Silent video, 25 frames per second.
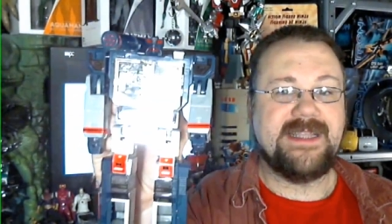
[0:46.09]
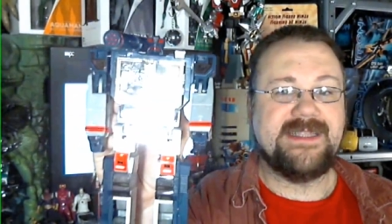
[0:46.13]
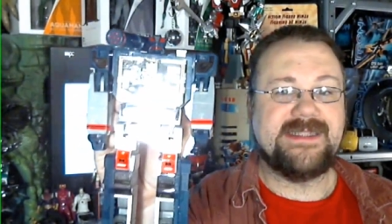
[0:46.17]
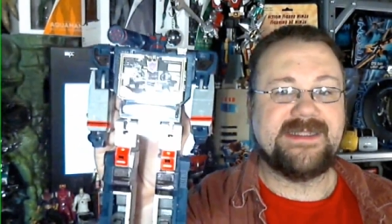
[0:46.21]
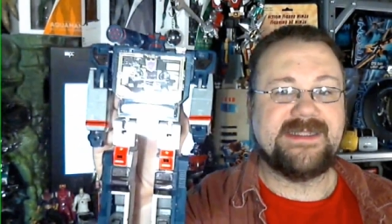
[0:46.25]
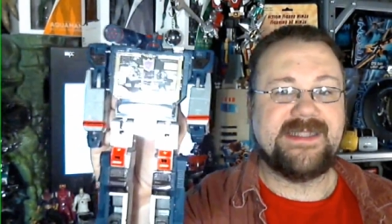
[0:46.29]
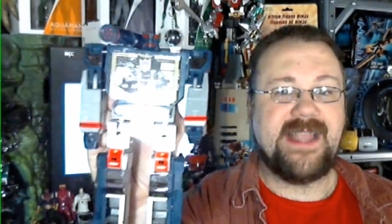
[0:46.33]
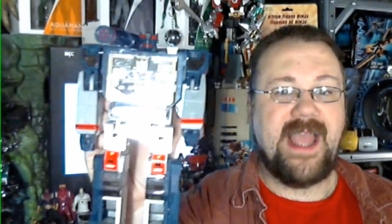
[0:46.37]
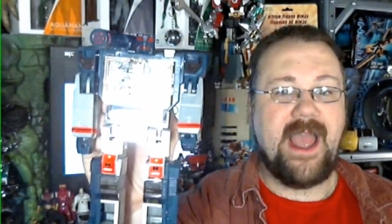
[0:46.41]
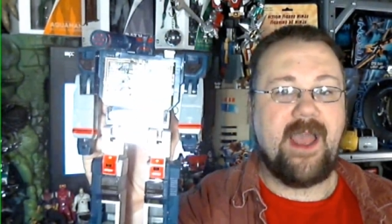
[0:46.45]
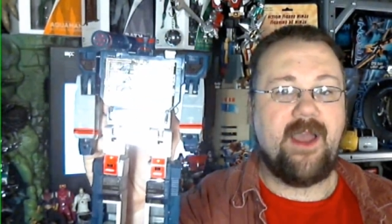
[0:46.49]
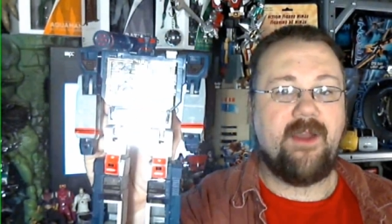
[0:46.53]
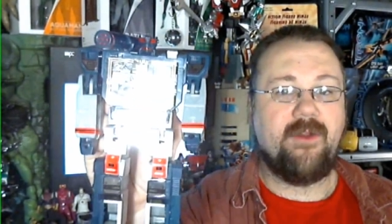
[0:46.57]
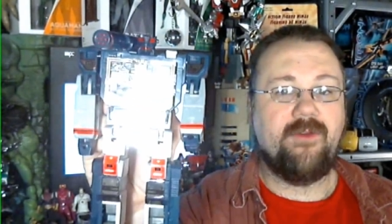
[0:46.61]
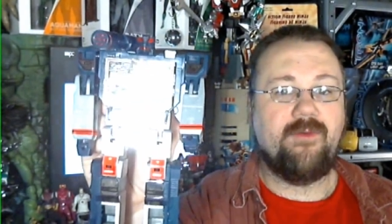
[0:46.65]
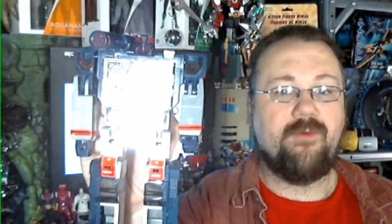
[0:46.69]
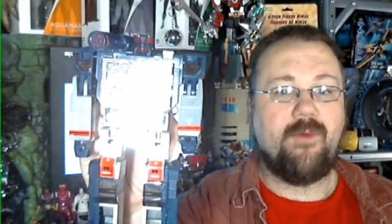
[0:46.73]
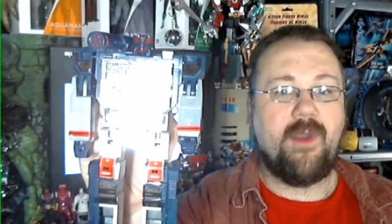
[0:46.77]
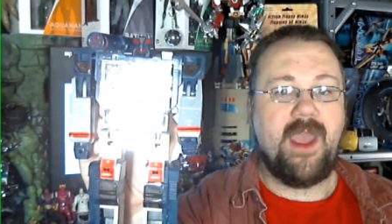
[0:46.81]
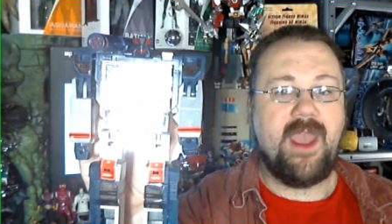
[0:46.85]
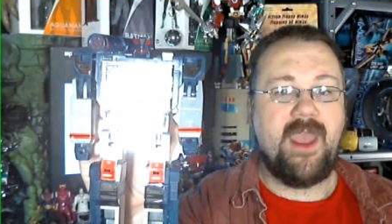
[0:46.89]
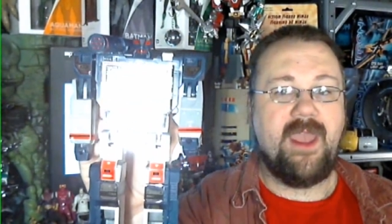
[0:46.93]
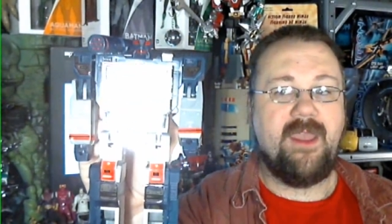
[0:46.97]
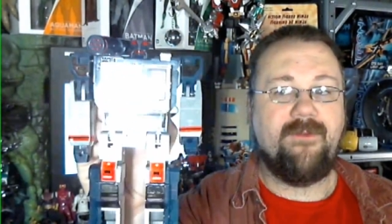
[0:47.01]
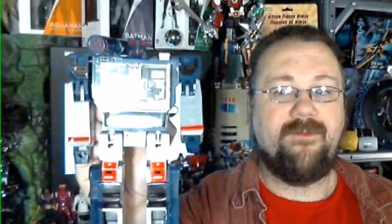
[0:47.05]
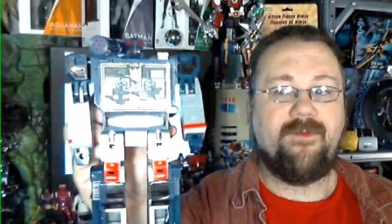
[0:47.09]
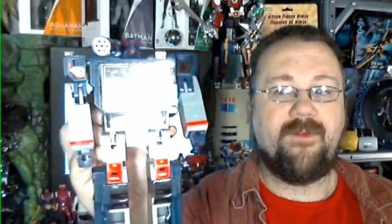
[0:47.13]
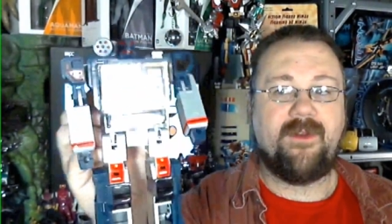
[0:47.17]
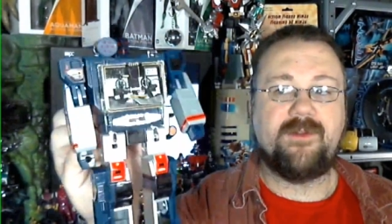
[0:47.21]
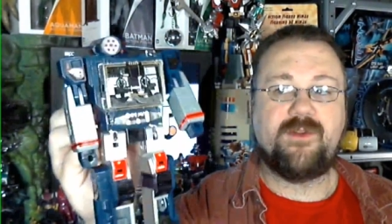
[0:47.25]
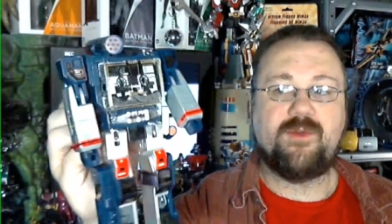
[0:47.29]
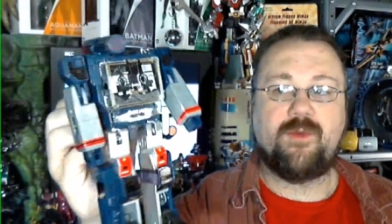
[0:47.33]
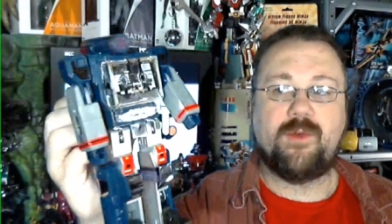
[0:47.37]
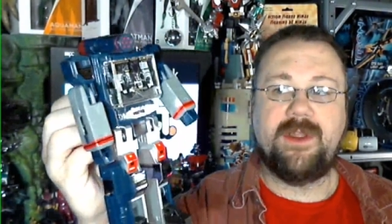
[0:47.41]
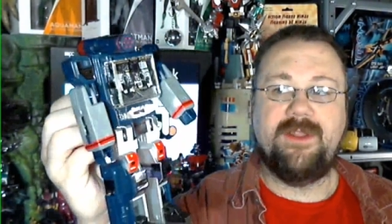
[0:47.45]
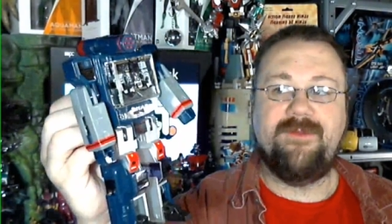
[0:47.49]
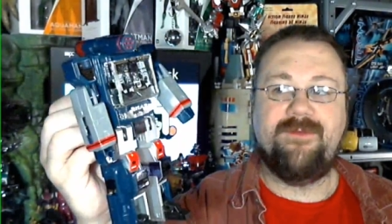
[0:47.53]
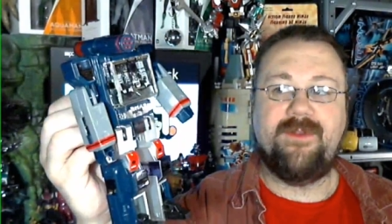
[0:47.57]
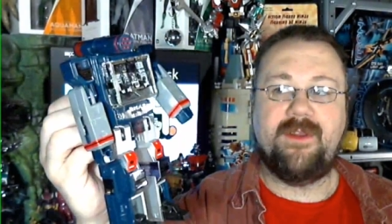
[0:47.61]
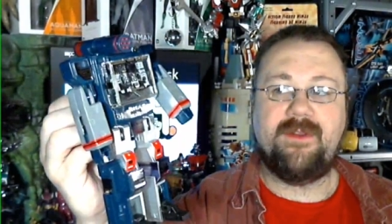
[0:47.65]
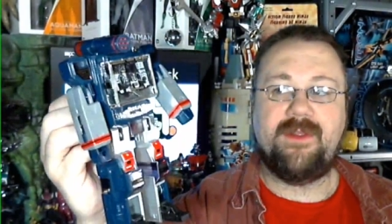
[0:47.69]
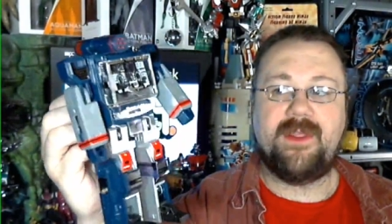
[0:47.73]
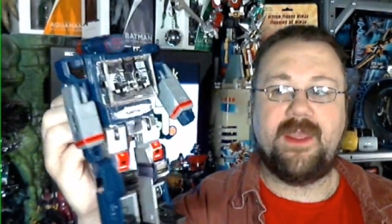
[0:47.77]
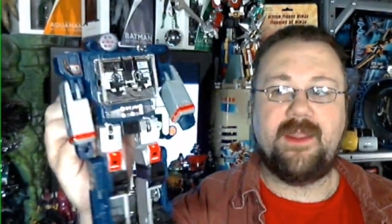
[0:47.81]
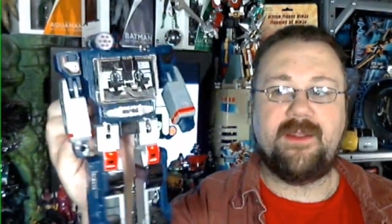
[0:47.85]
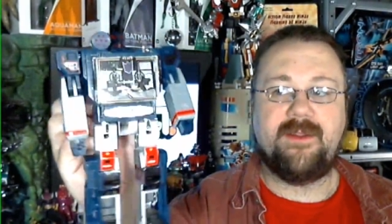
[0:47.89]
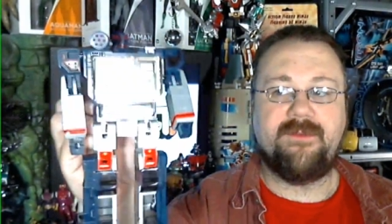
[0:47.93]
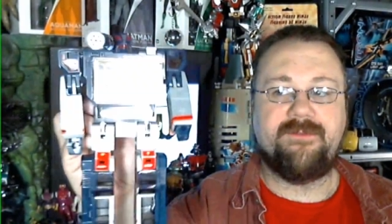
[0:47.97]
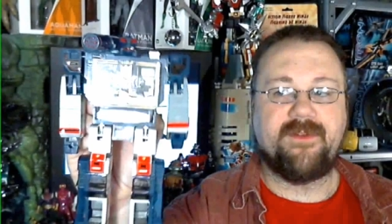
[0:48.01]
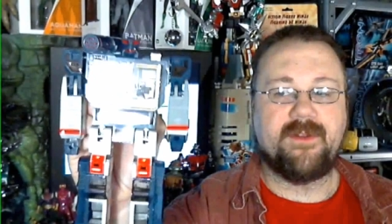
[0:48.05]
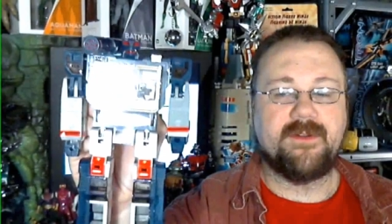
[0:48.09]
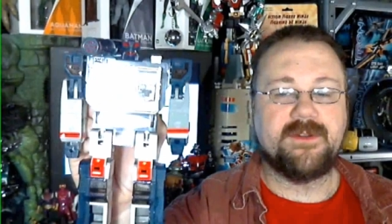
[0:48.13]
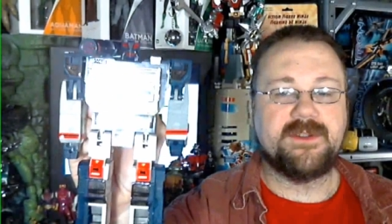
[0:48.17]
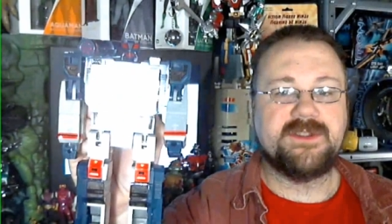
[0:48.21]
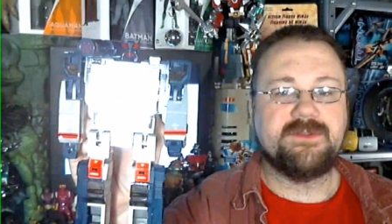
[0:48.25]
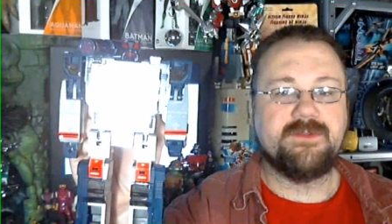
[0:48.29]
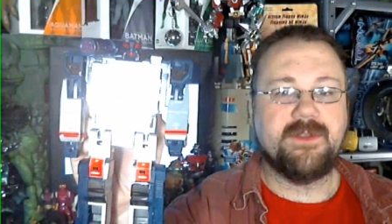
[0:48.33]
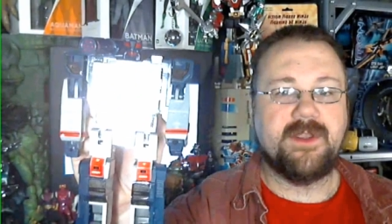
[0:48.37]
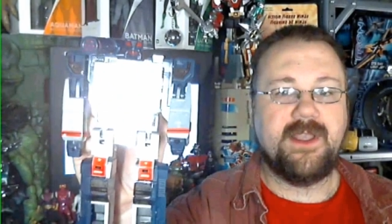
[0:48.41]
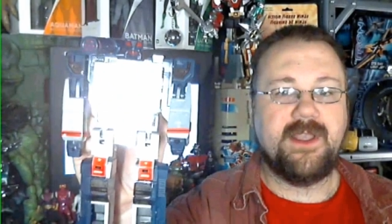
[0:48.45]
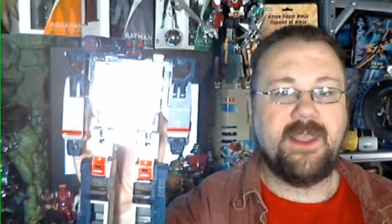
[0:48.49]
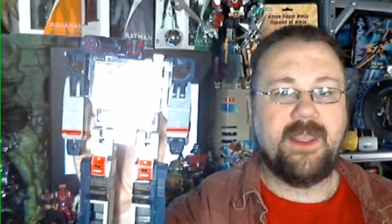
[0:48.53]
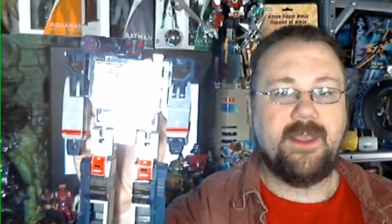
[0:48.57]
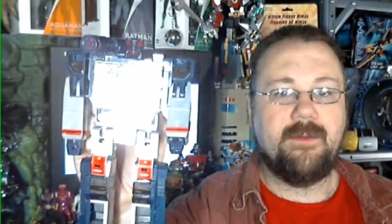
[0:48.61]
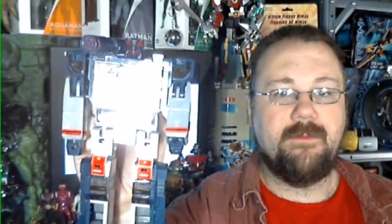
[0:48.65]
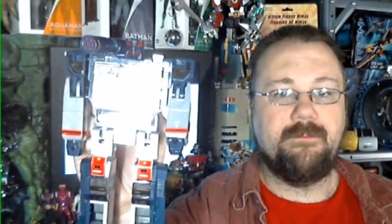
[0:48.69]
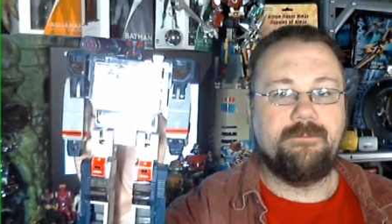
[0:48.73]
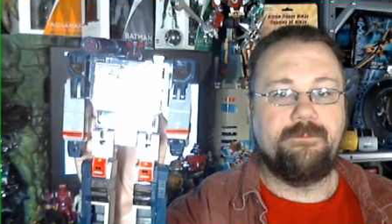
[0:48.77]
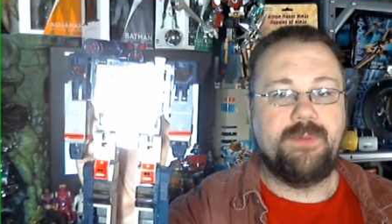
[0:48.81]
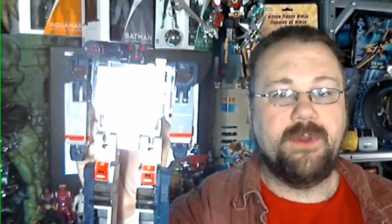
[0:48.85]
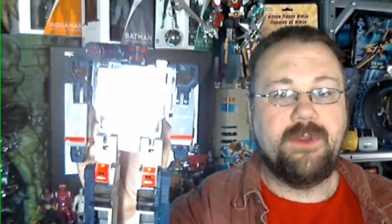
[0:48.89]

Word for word: Soundwave 25th anniversary